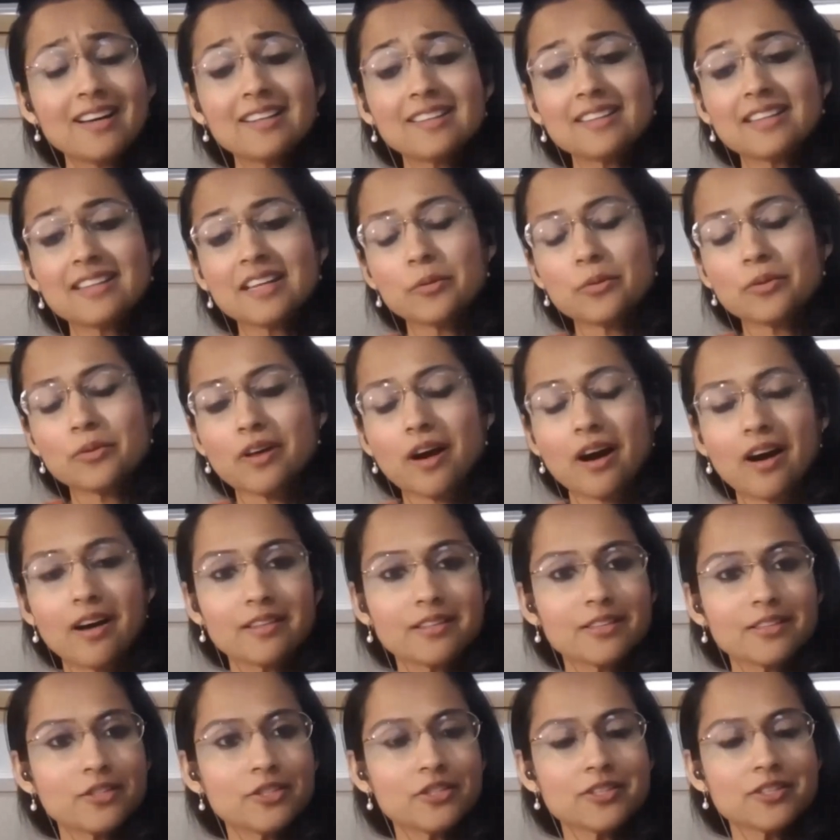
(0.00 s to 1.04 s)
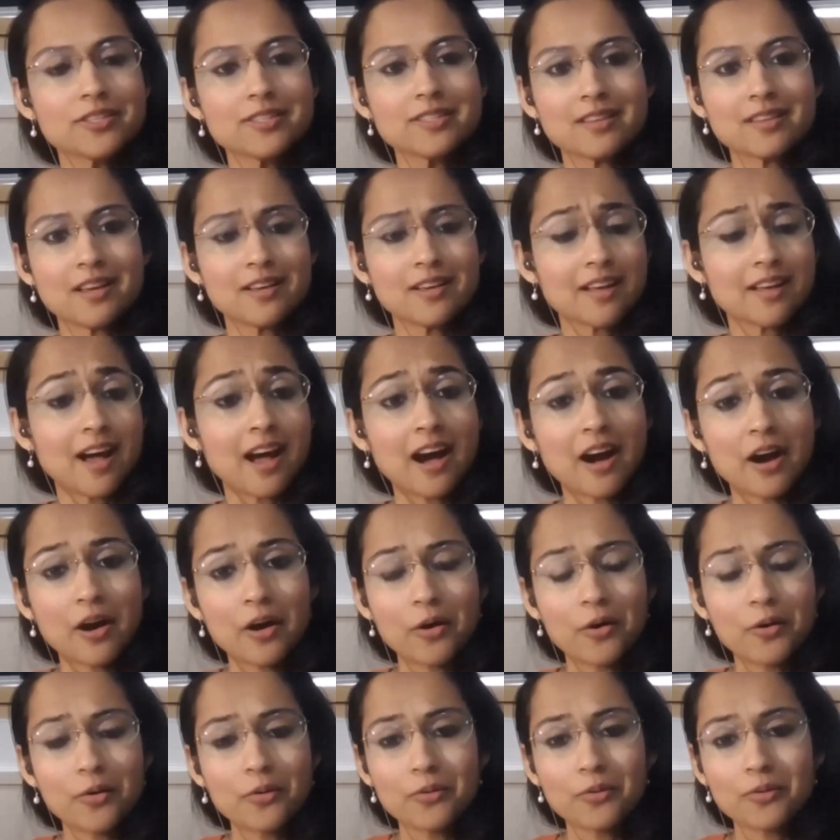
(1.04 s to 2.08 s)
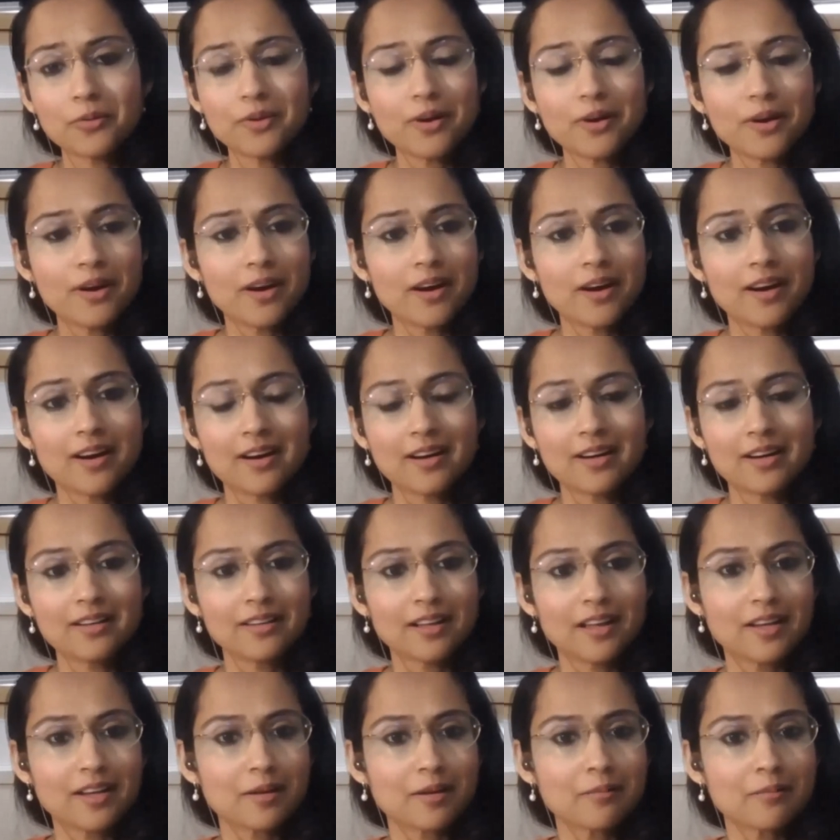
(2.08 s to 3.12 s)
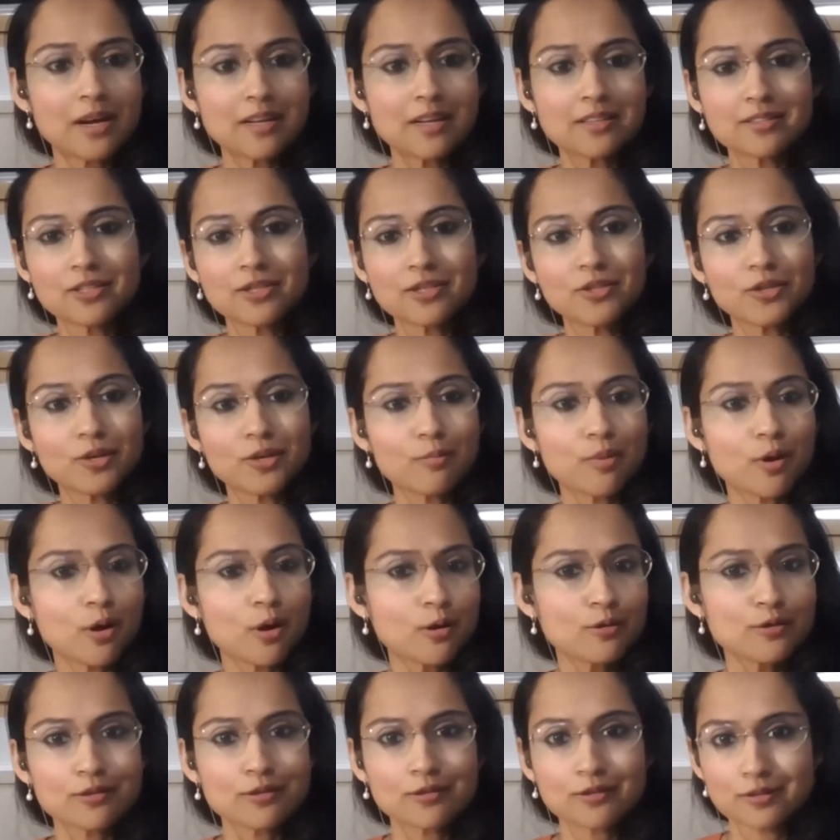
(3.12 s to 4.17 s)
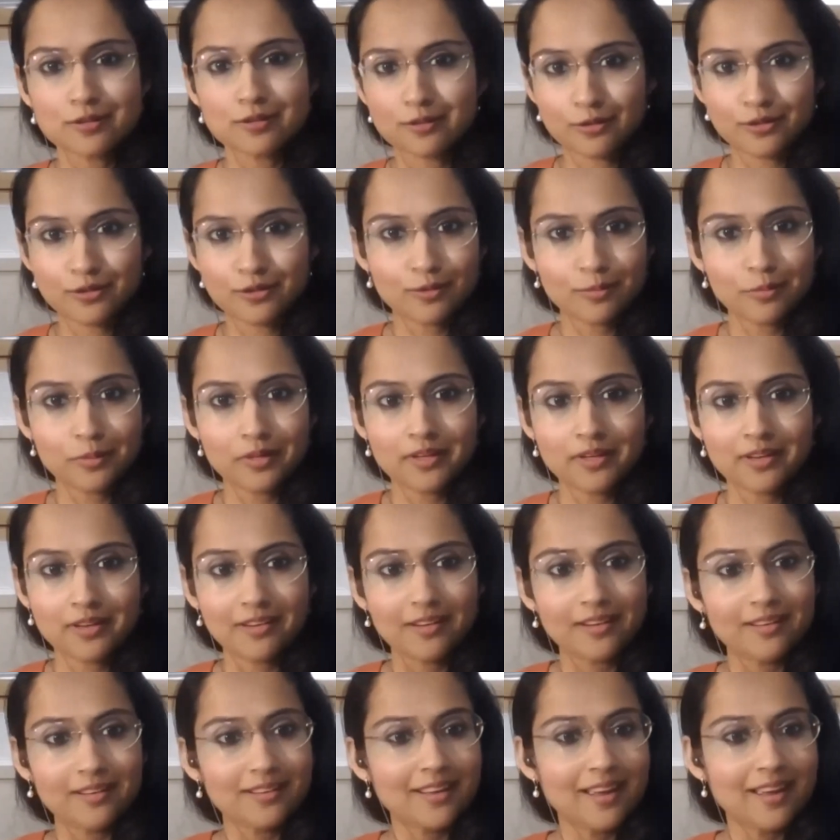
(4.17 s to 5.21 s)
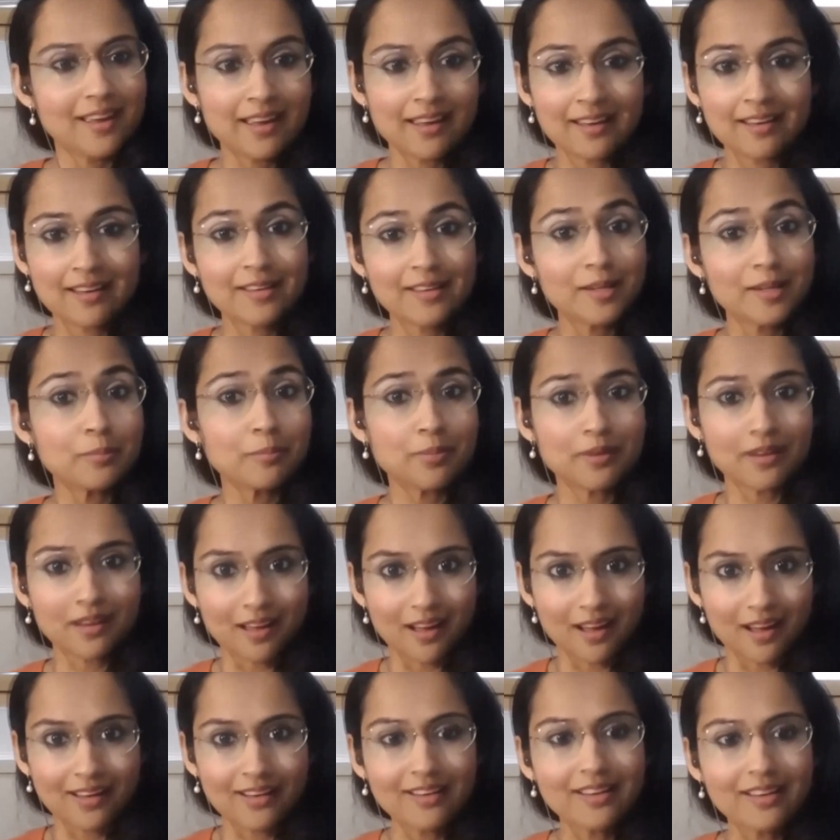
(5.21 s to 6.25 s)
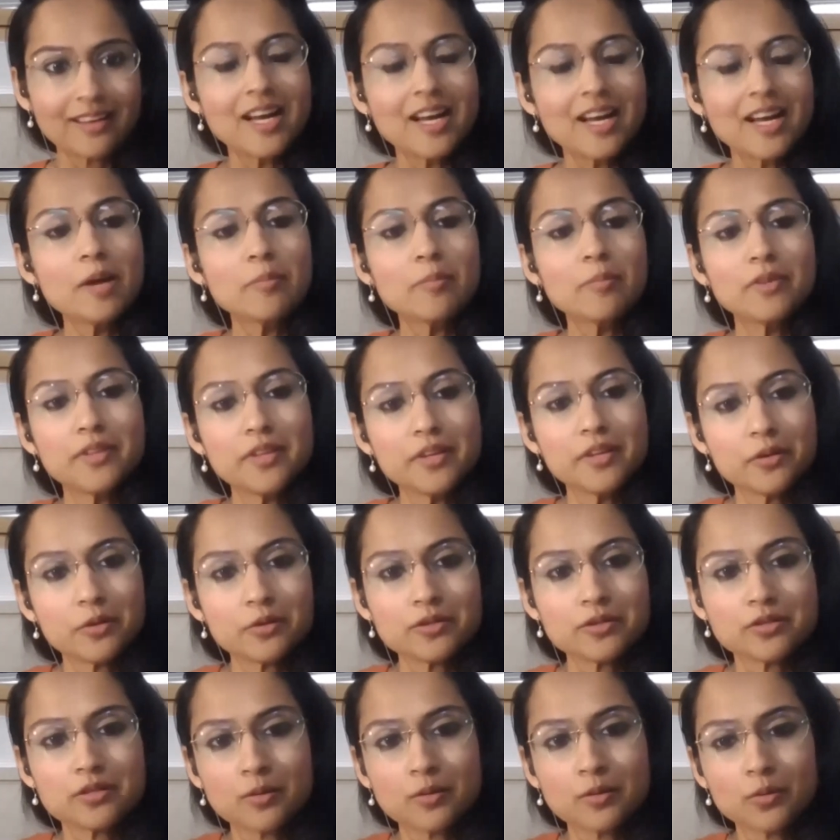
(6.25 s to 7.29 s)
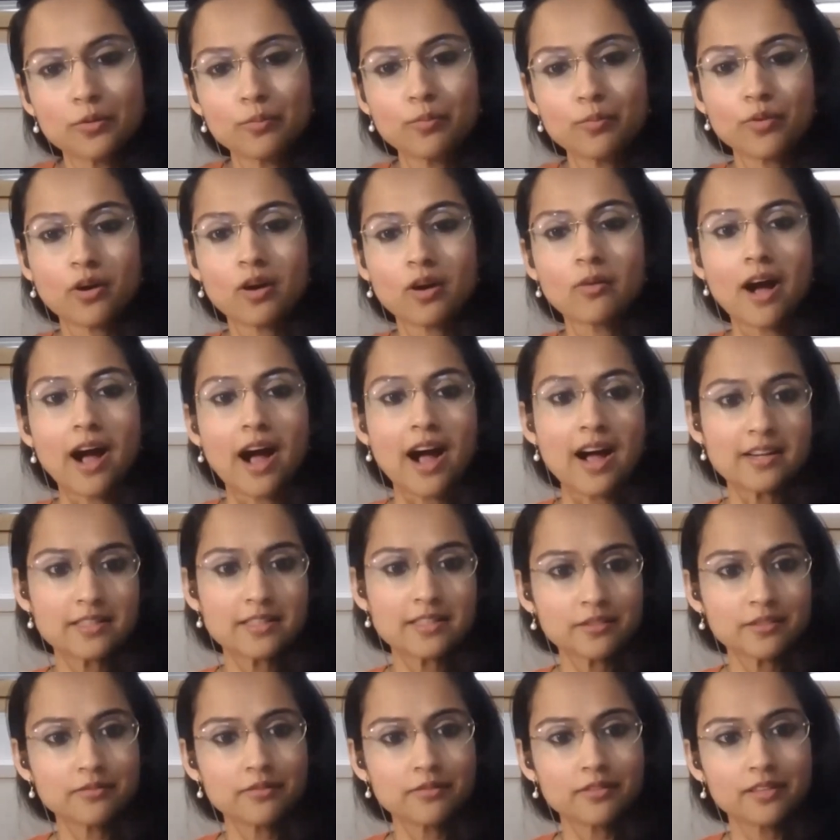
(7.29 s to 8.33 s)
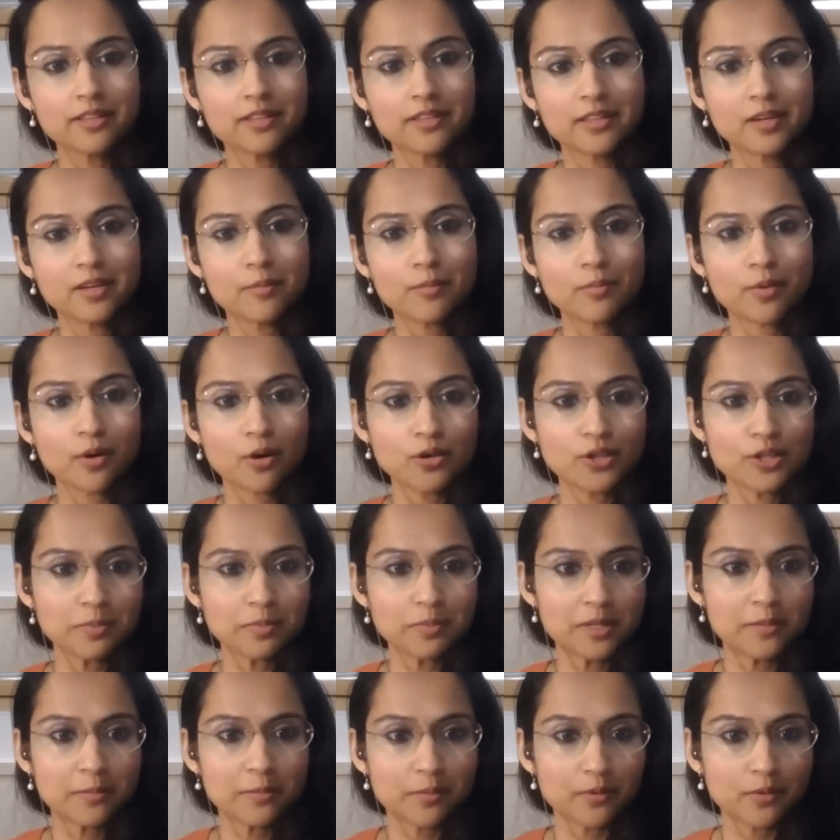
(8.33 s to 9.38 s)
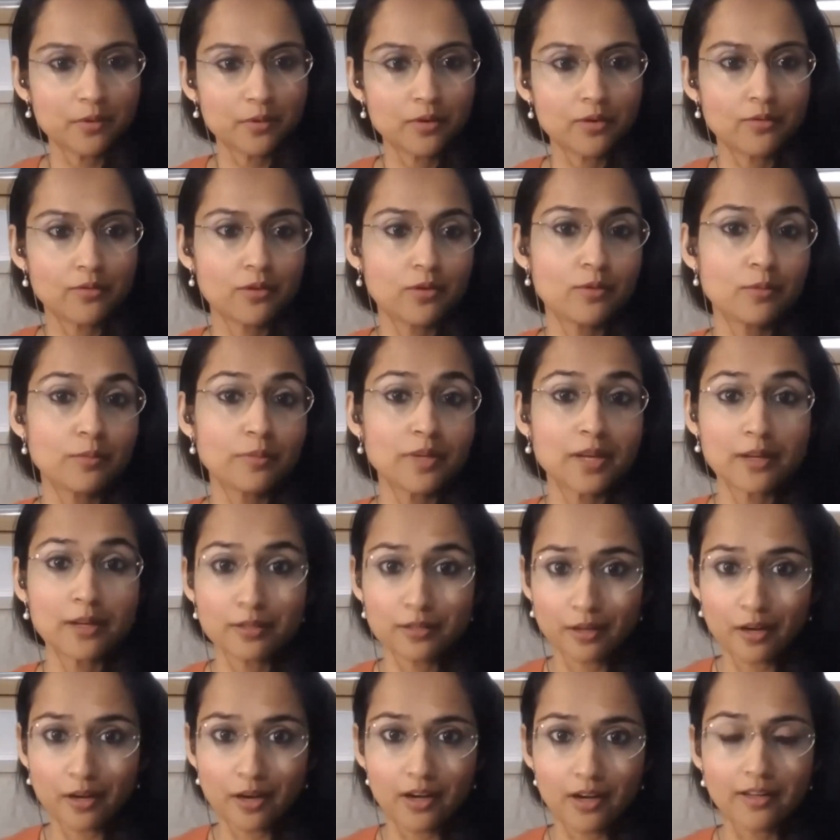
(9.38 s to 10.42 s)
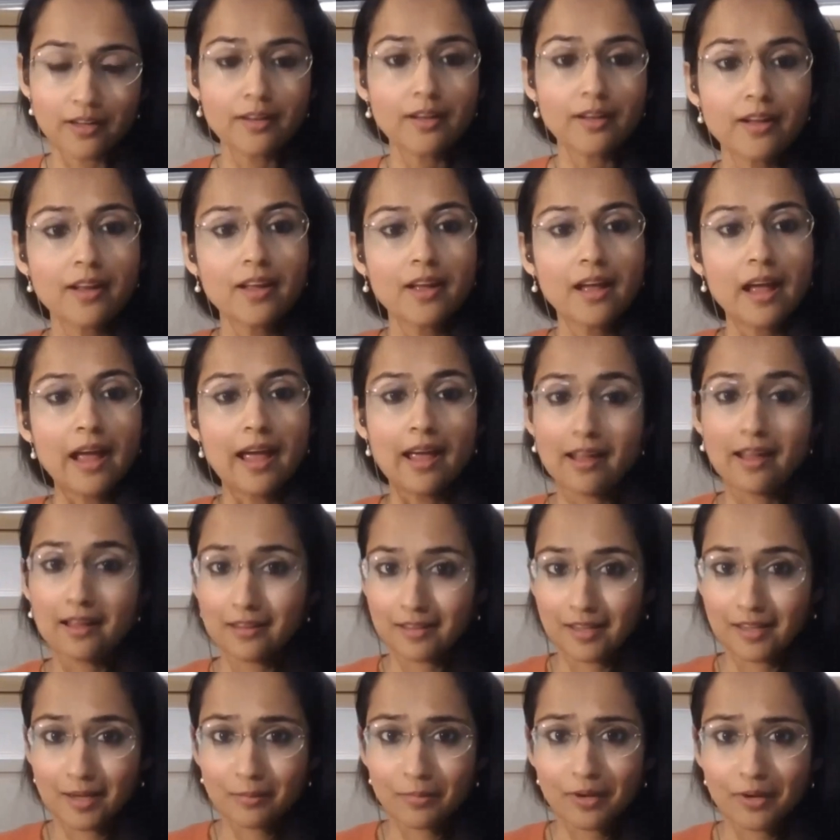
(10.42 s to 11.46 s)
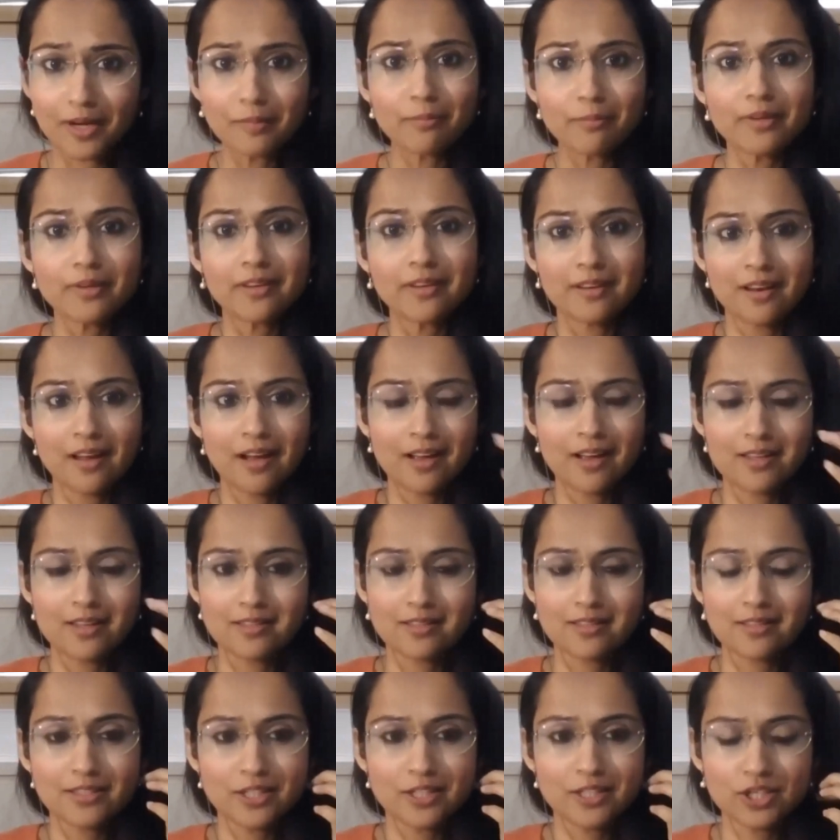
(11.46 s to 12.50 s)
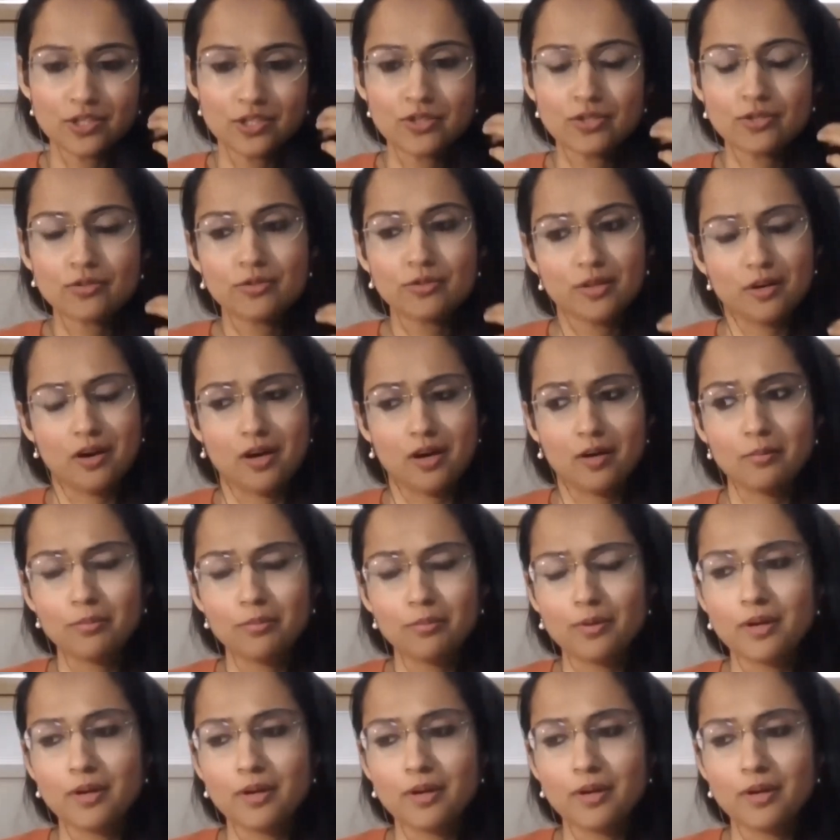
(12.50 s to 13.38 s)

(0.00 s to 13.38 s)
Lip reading: They would either just send out like a message or poster on social media that, hey, apply. But they also would proactively approach people of whom they thought, hey, they might be a nice addition to the hub.